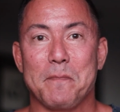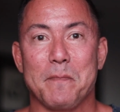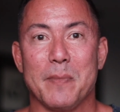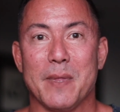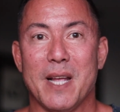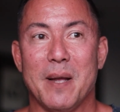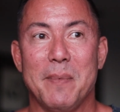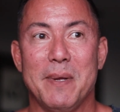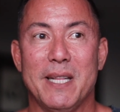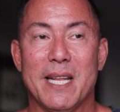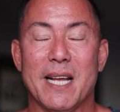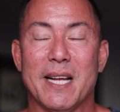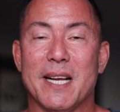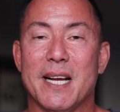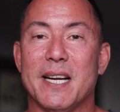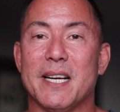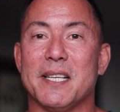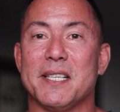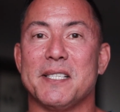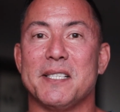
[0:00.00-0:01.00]
I mean, that
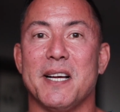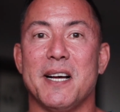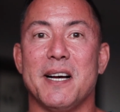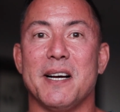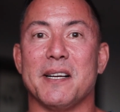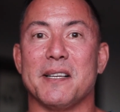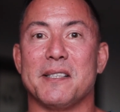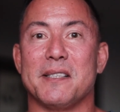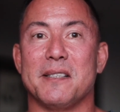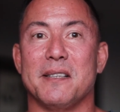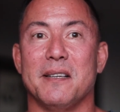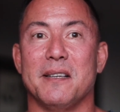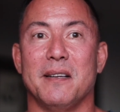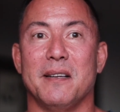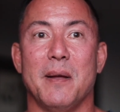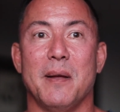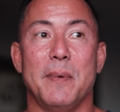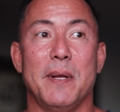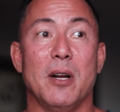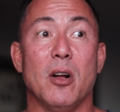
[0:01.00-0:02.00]
kind of sucks.
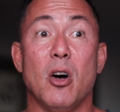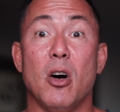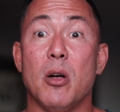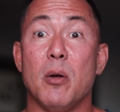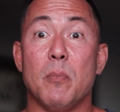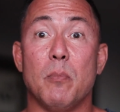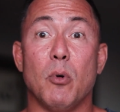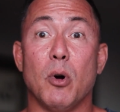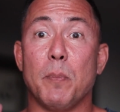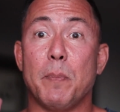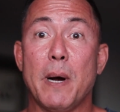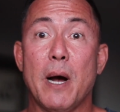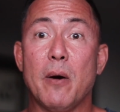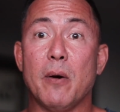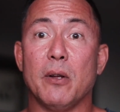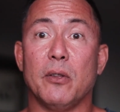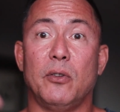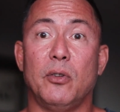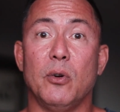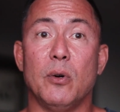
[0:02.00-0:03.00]
I mean, more
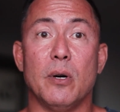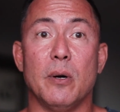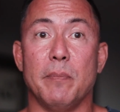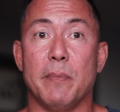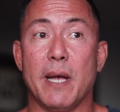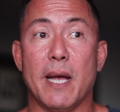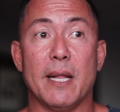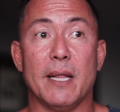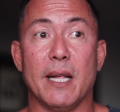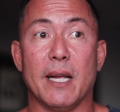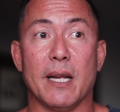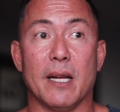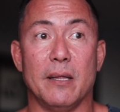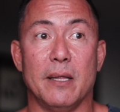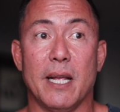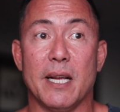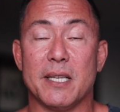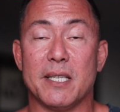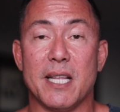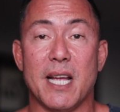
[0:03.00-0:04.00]
power to them, man. Like,
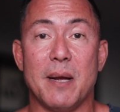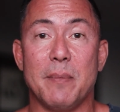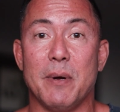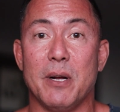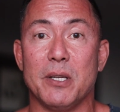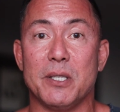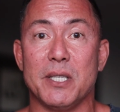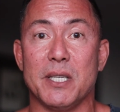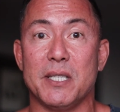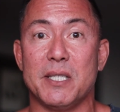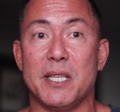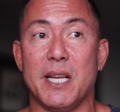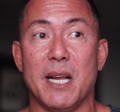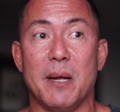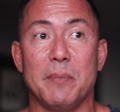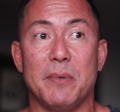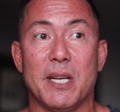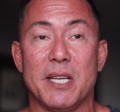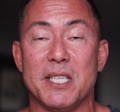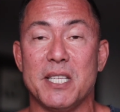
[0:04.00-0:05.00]
next time I'll just say
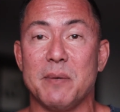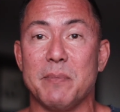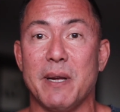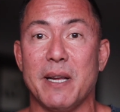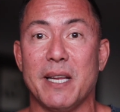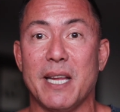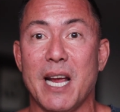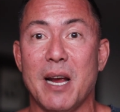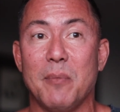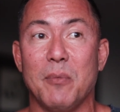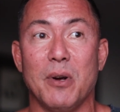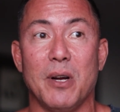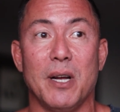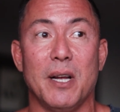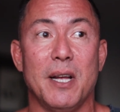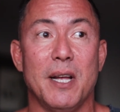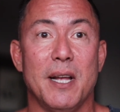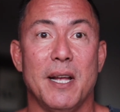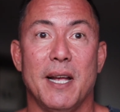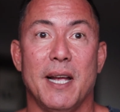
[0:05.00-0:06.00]
I'm testing my
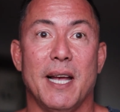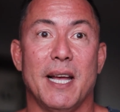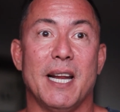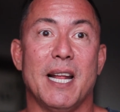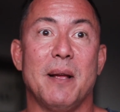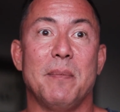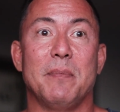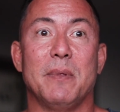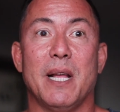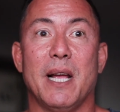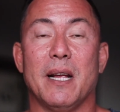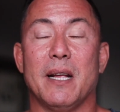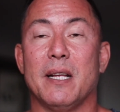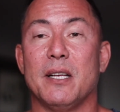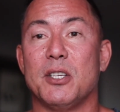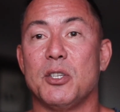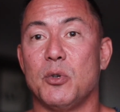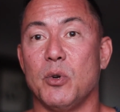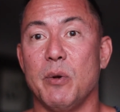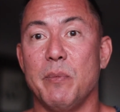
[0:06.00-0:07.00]
camera and I'm
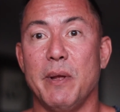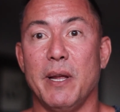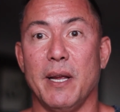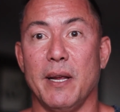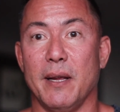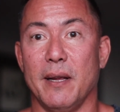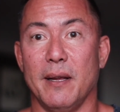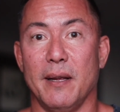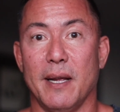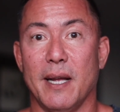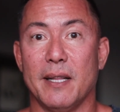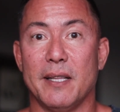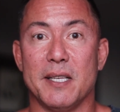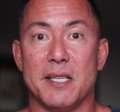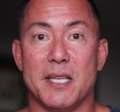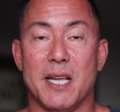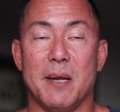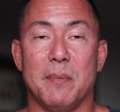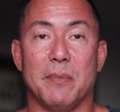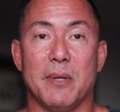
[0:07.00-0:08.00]
like swimming at the
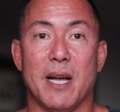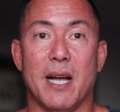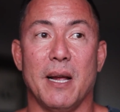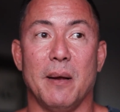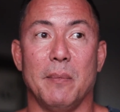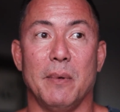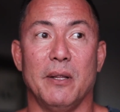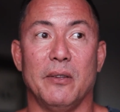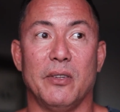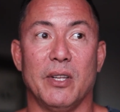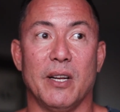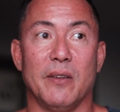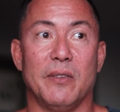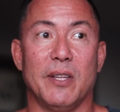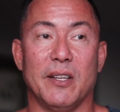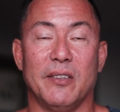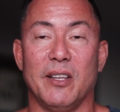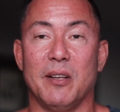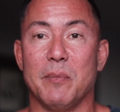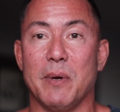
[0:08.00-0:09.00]
same time instead of
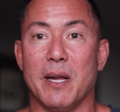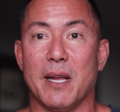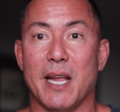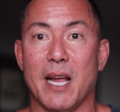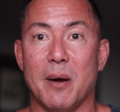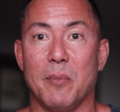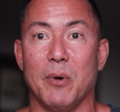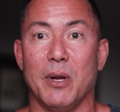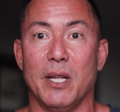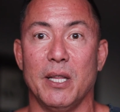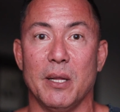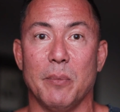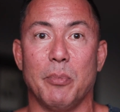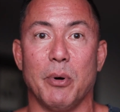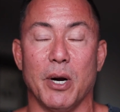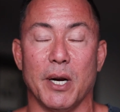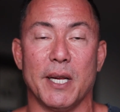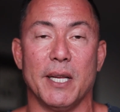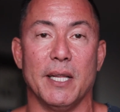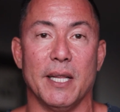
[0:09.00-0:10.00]
testing my camera in the
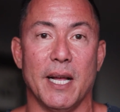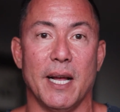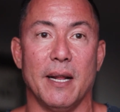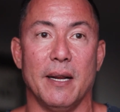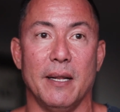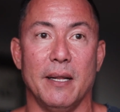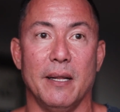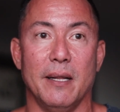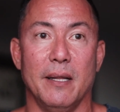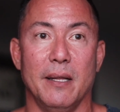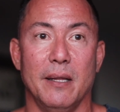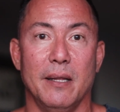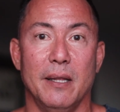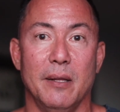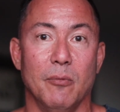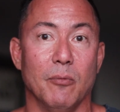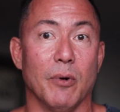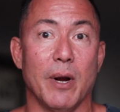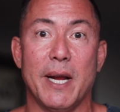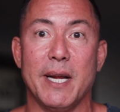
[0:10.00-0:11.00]
parking lot
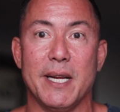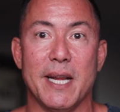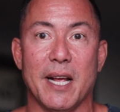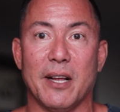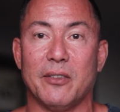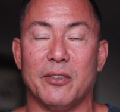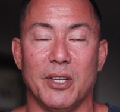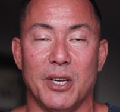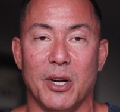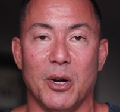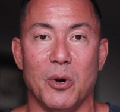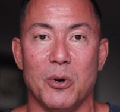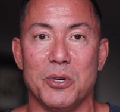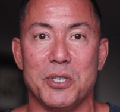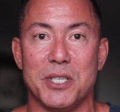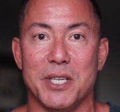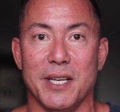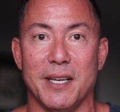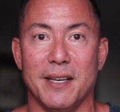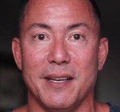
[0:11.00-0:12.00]
right next to the
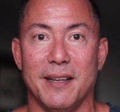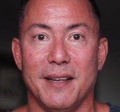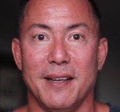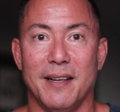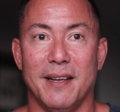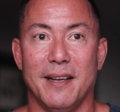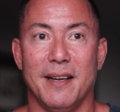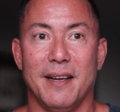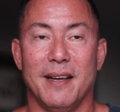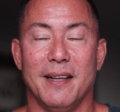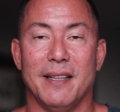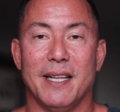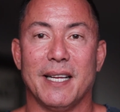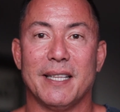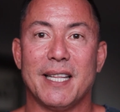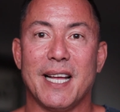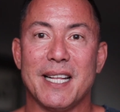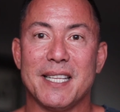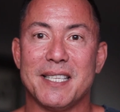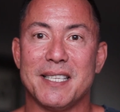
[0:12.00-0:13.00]
ocean.
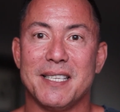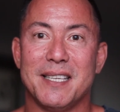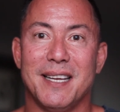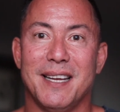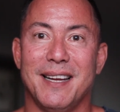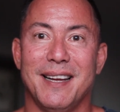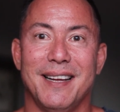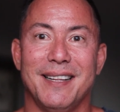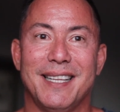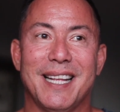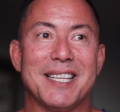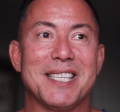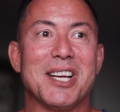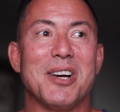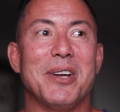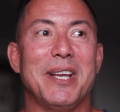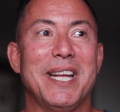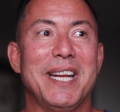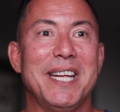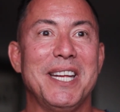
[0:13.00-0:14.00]
Like, that's
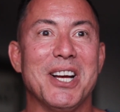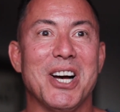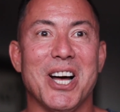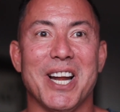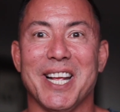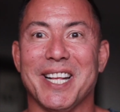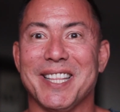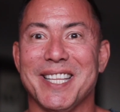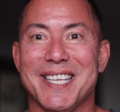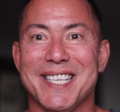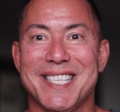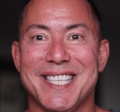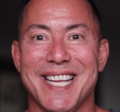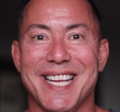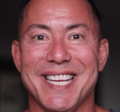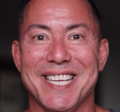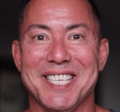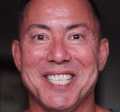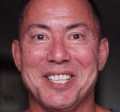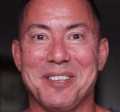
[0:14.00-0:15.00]
how idiotic this
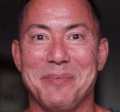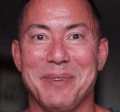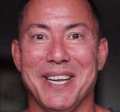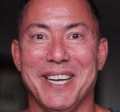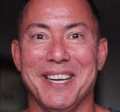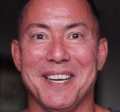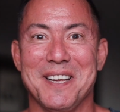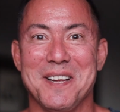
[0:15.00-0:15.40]
thing is to me.